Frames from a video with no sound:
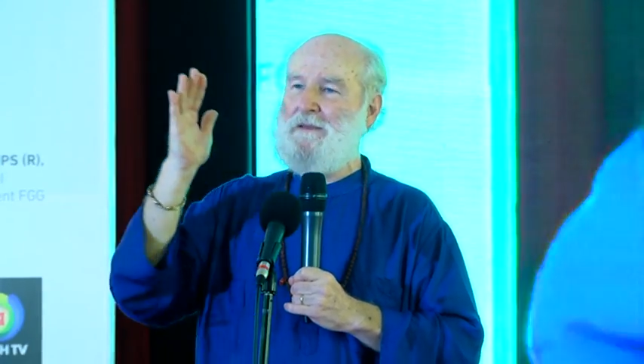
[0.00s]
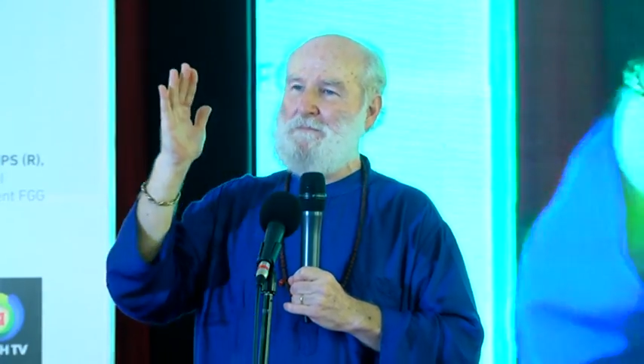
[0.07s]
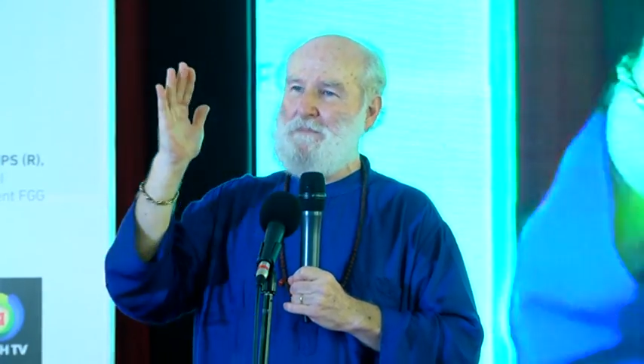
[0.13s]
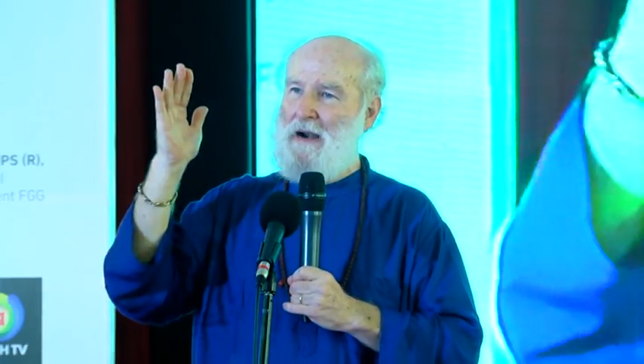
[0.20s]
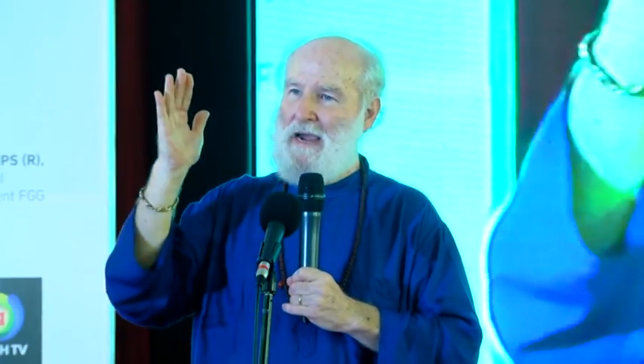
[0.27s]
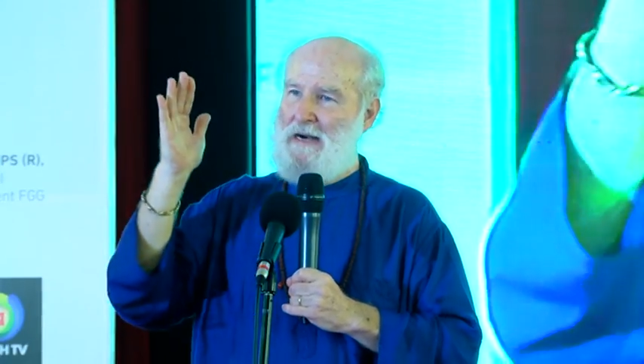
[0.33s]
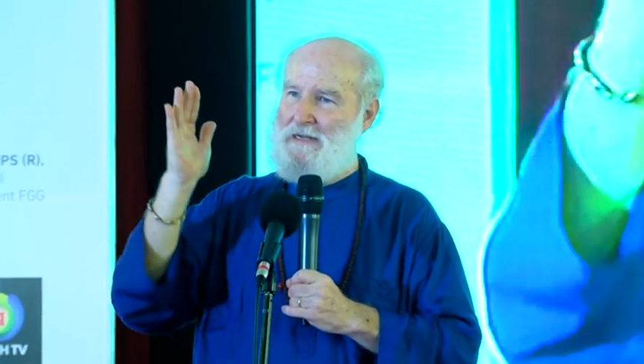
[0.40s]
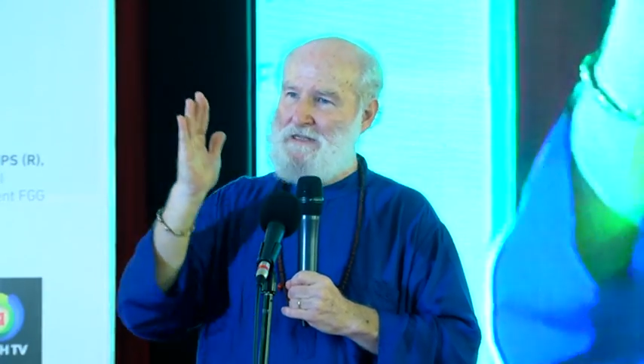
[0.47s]

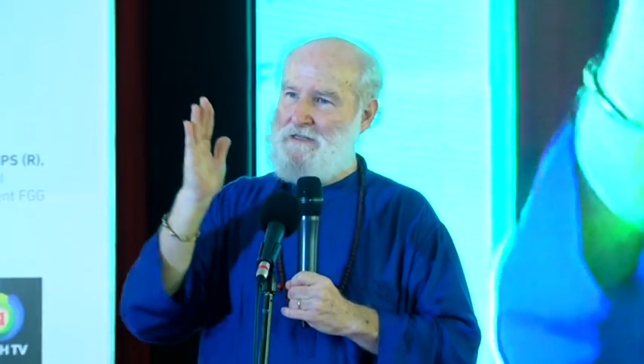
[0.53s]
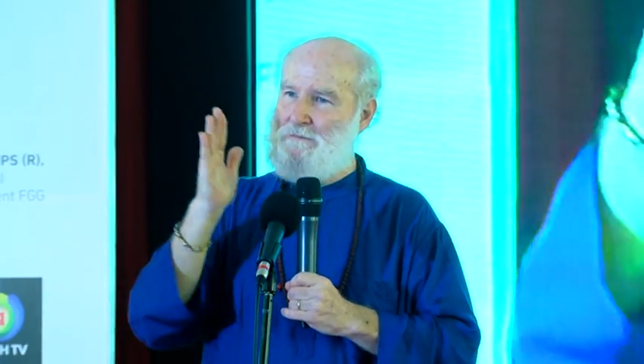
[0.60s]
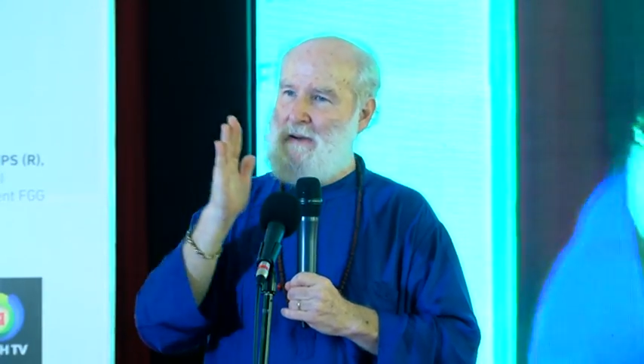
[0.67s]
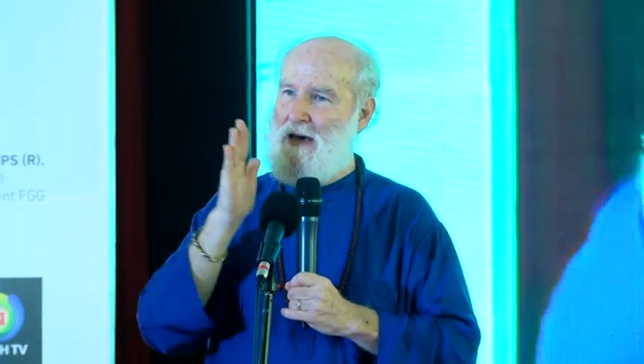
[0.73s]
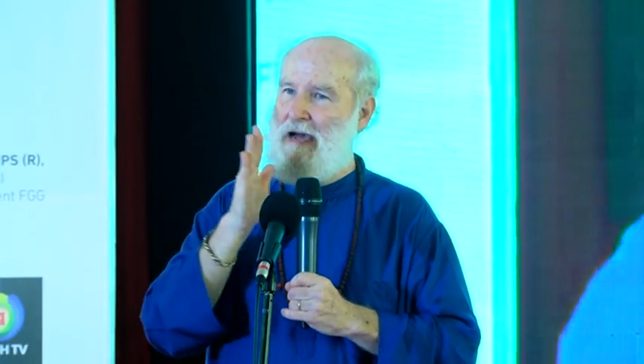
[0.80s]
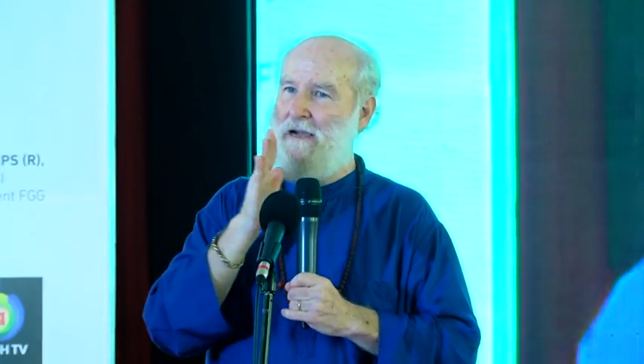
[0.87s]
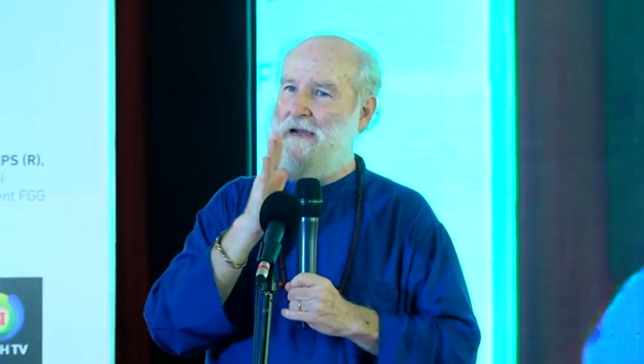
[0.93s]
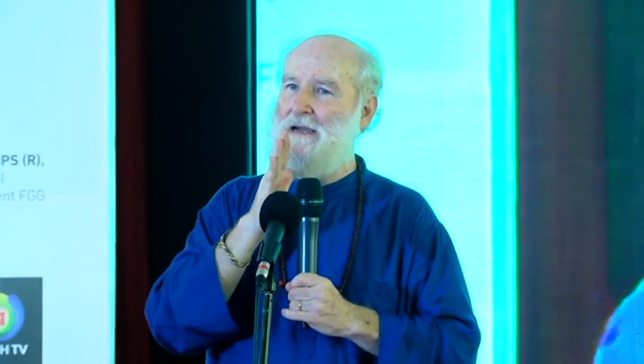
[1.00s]
practice
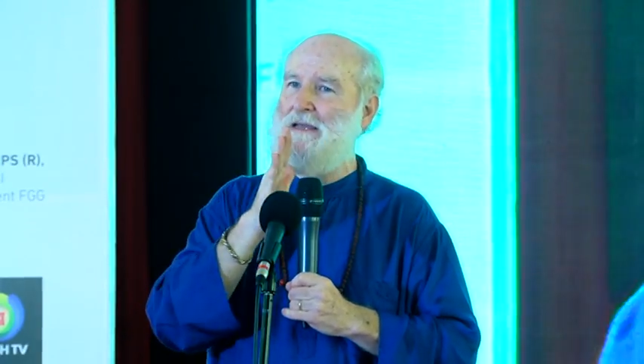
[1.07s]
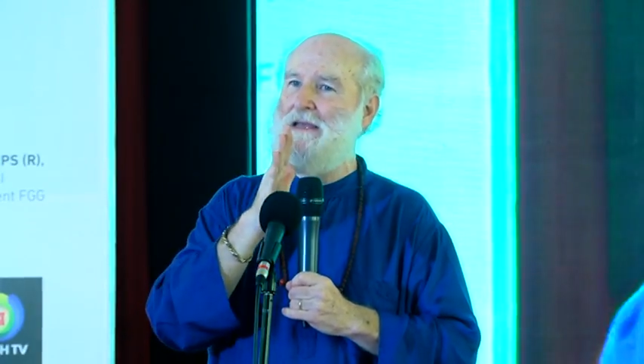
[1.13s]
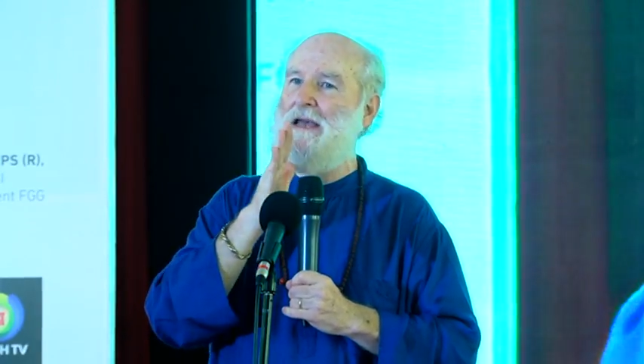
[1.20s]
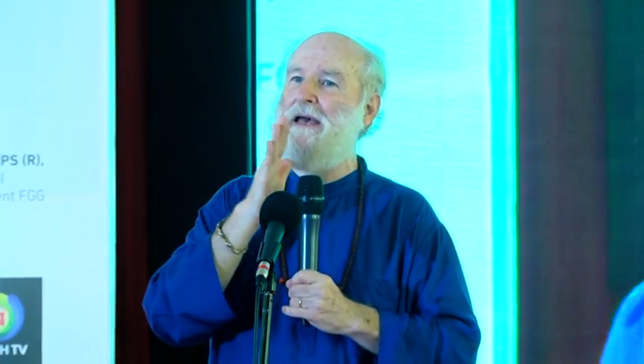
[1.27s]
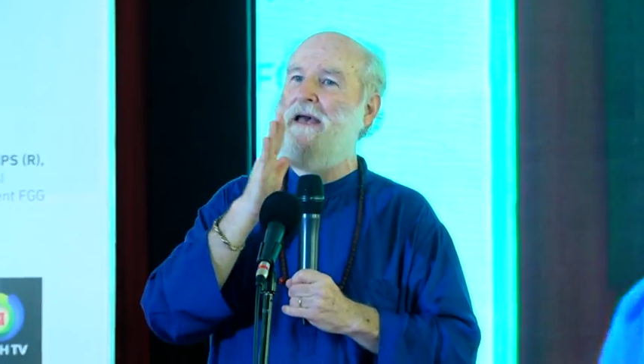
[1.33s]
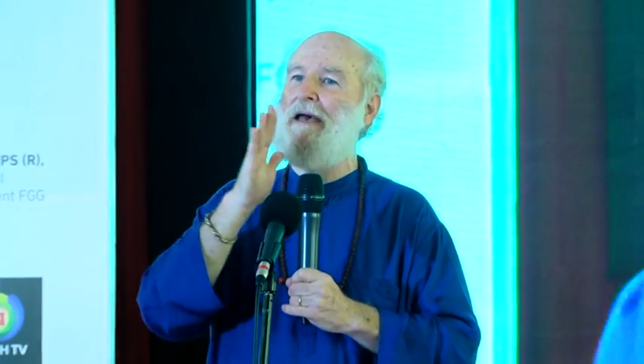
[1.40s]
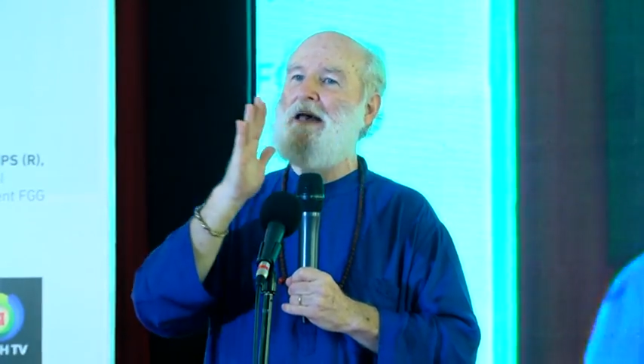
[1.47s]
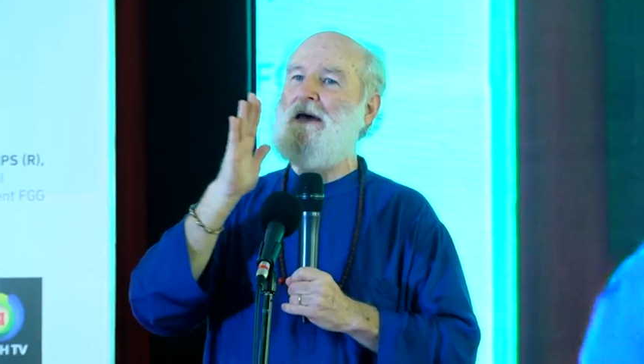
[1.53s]
back
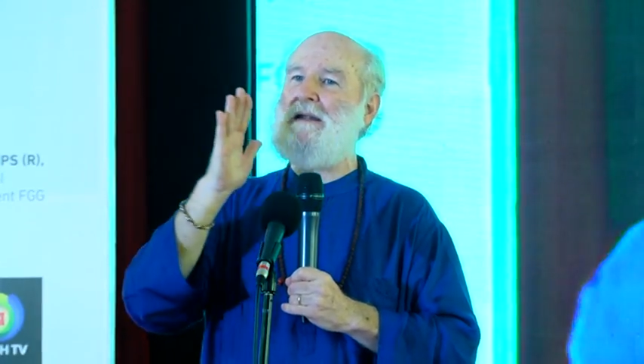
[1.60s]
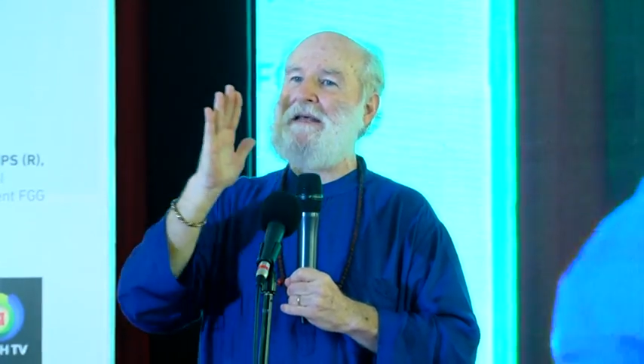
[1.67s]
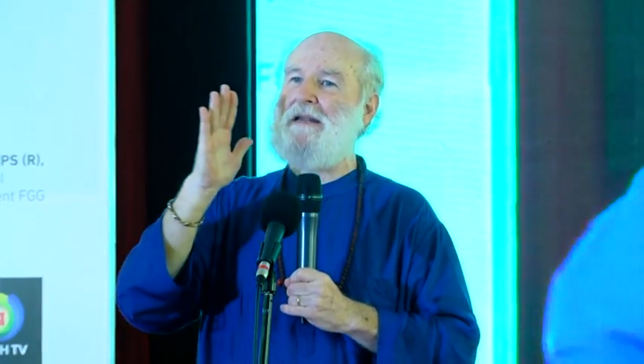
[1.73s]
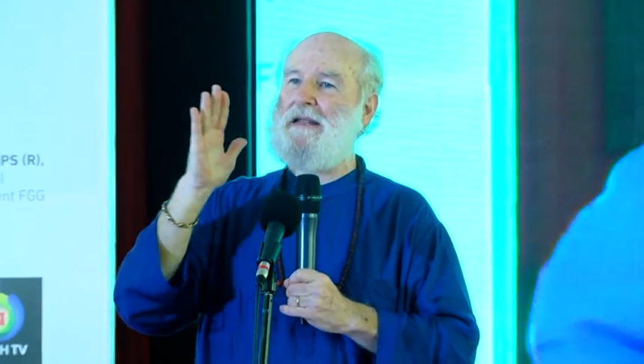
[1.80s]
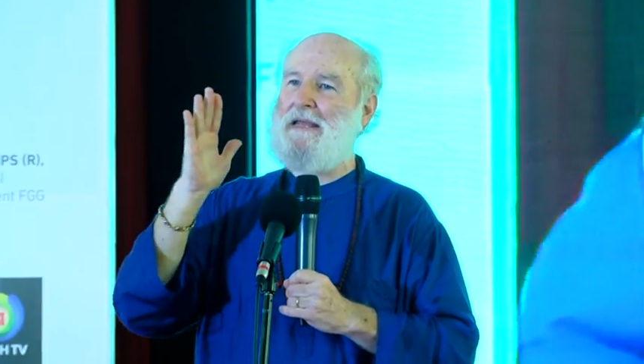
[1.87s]
again and